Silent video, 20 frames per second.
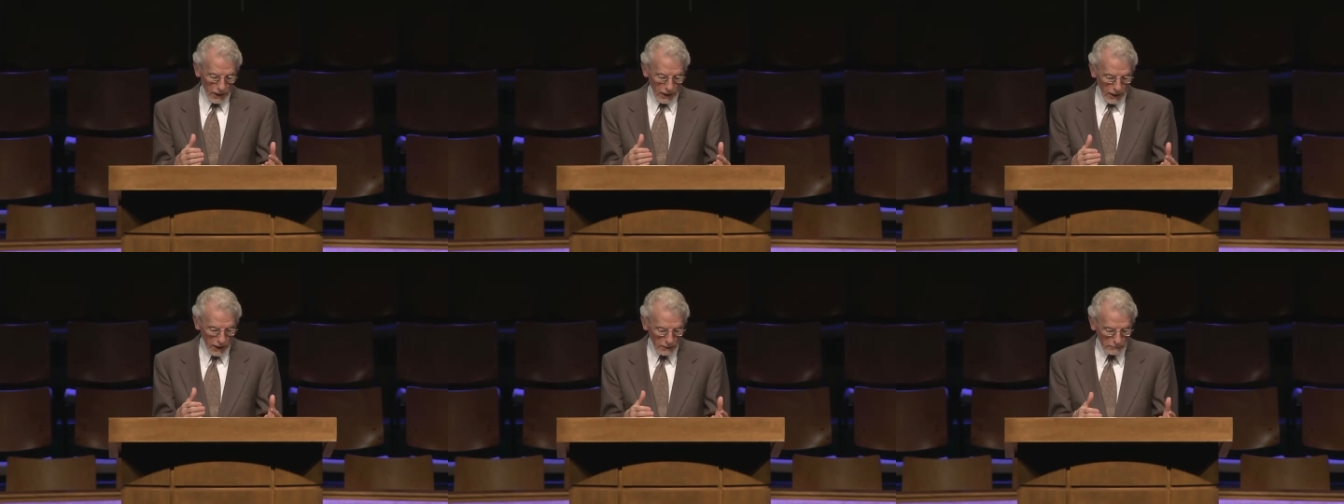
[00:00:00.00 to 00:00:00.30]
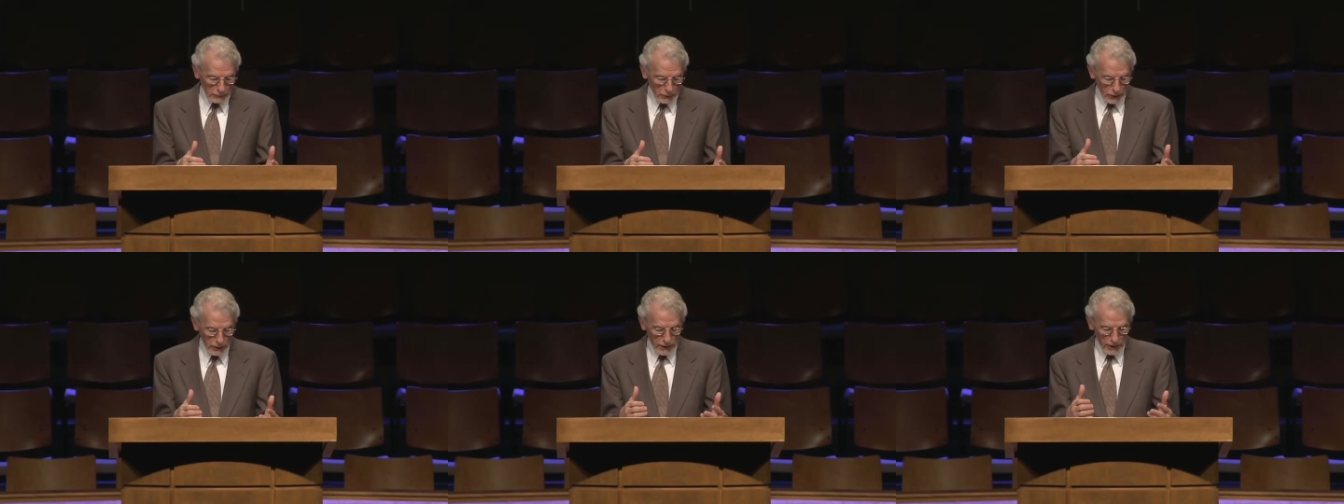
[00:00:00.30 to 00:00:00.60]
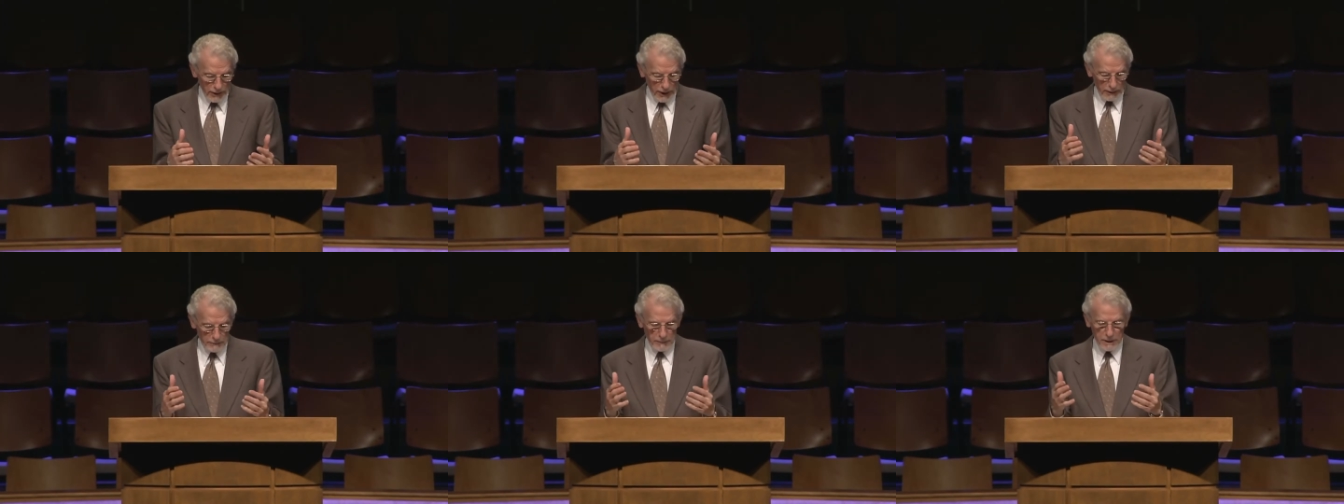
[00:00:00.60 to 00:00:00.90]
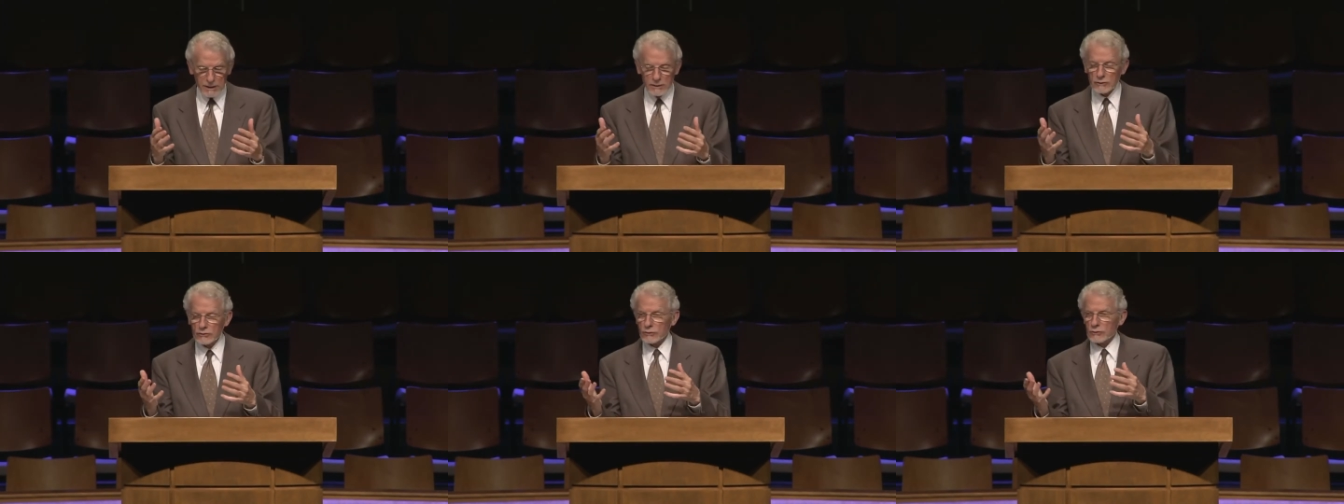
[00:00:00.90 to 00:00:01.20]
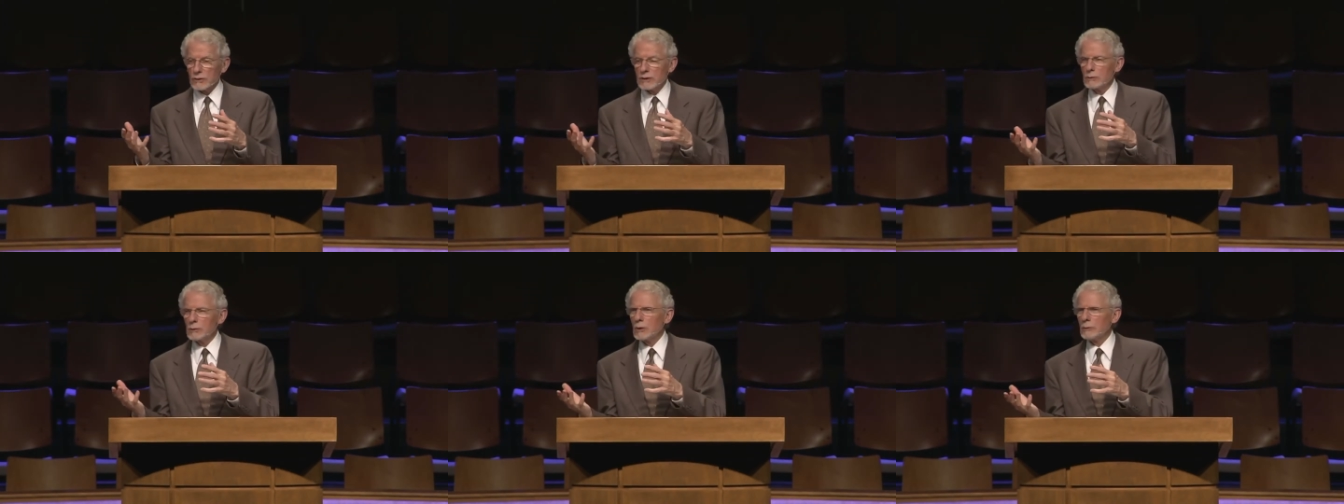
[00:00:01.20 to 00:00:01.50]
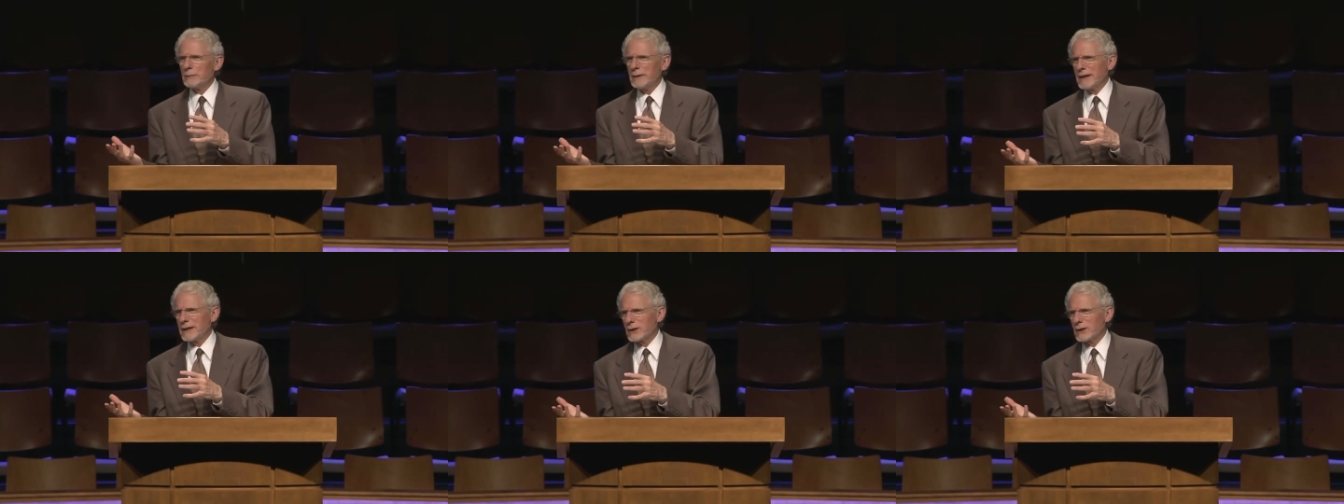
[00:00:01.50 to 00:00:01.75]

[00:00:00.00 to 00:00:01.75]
and part of that ministry will be